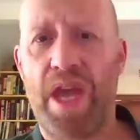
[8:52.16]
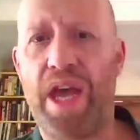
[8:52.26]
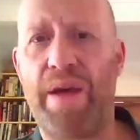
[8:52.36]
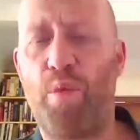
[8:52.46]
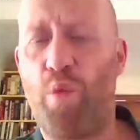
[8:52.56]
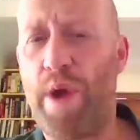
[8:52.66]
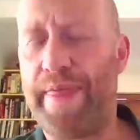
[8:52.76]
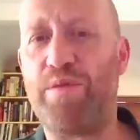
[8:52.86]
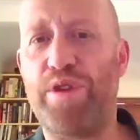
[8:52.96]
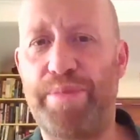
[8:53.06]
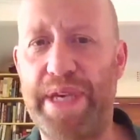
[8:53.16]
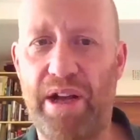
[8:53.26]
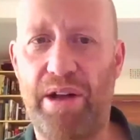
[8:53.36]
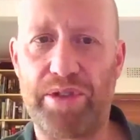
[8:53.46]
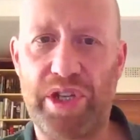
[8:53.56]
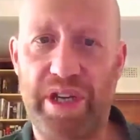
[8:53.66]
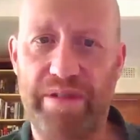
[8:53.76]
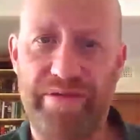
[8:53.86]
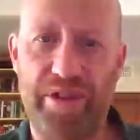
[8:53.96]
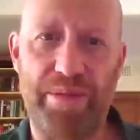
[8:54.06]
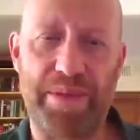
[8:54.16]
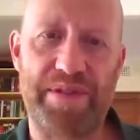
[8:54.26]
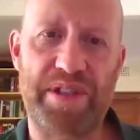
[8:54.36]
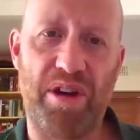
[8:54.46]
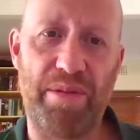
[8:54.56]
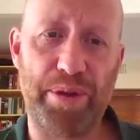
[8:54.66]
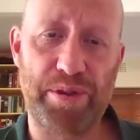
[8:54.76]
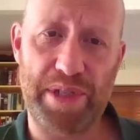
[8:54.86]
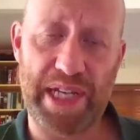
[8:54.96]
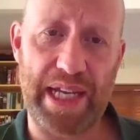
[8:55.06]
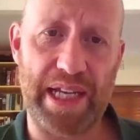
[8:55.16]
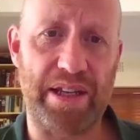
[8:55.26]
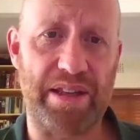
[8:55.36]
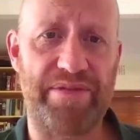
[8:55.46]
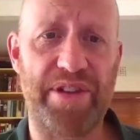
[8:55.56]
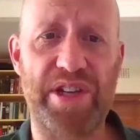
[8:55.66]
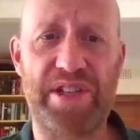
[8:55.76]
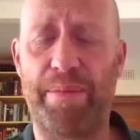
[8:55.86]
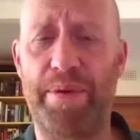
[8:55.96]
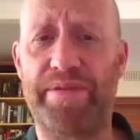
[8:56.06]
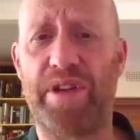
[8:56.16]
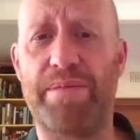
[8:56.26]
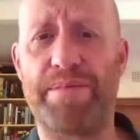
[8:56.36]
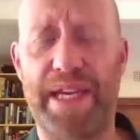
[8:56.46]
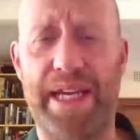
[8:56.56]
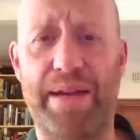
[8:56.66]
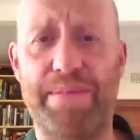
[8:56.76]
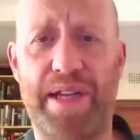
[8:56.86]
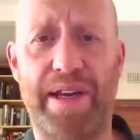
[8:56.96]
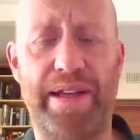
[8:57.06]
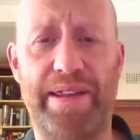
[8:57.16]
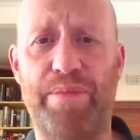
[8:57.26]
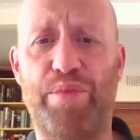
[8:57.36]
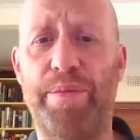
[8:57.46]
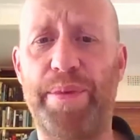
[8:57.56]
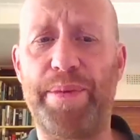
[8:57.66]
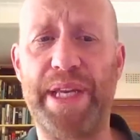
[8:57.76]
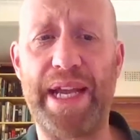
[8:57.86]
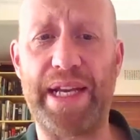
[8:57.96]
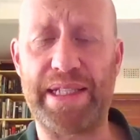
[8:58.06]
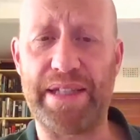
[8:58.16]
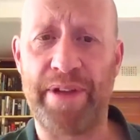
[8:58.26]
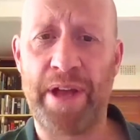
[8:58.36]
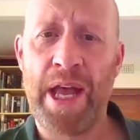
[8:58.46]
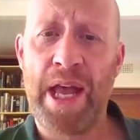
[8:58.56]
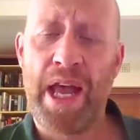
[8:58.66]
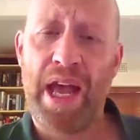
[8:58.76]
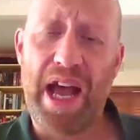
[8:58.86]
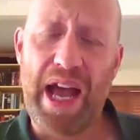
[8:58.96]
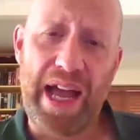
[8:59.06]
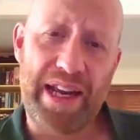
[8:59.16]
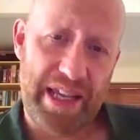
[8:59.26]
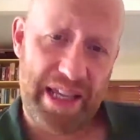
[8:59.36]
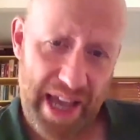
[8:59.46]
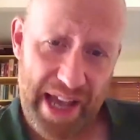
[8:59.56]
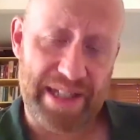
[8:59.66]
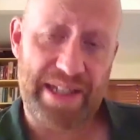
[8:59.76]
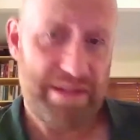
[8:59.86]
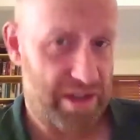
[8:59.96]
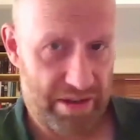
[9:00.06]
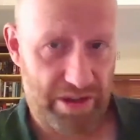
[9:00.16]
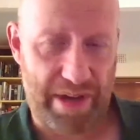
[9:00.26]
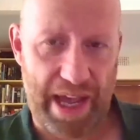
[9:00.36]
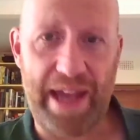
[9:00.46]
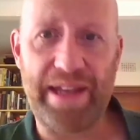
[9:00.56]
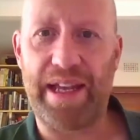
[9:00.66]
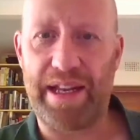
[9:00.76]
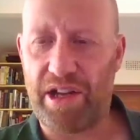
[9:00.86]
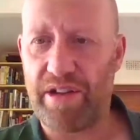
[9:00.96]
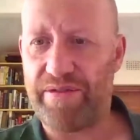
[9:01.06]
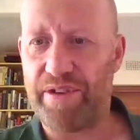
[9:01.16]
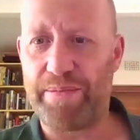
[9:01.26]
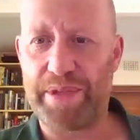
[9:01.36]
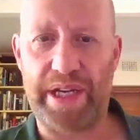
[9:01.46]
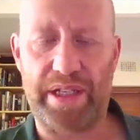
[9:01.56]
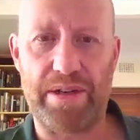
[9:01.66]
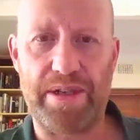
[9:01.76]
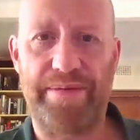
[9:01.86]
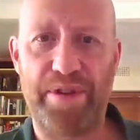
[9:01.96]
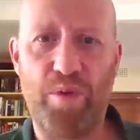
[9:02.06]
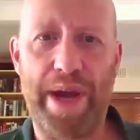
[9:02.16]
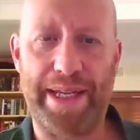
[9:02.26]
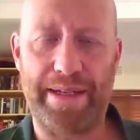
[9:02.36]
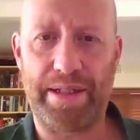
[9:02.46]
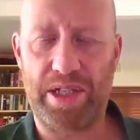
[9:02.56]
when they would be culture confirmed. If samples were taken at the first couple of times they came to the clinic, they'd probably be negative. And yes, you can get a confirmed diagnosis if you wait till the child